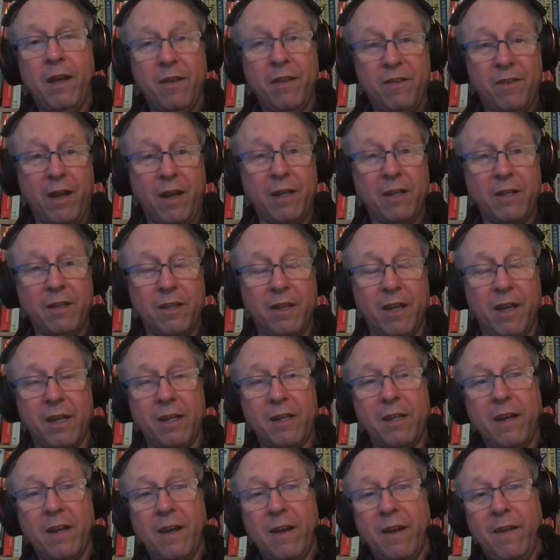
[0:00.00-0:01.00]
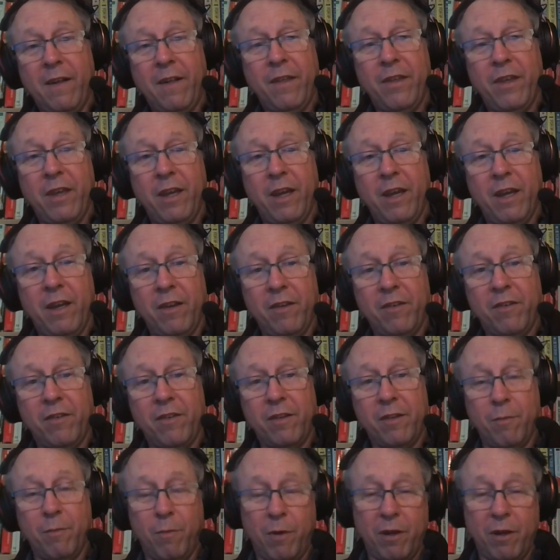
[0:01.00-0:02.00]
Second thing
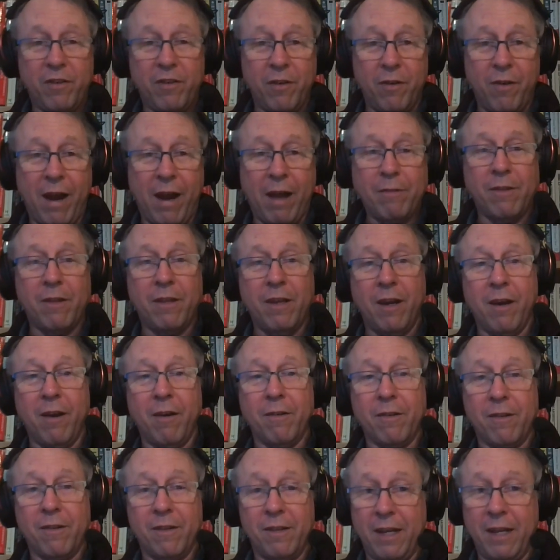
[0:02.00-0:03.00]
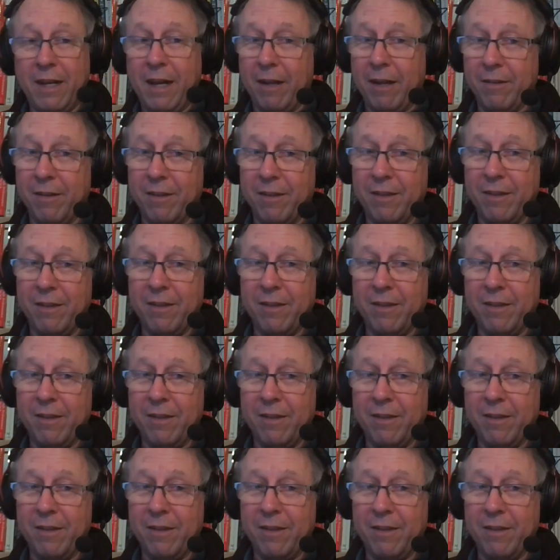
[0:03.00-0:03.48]
is the ones that are out there, they now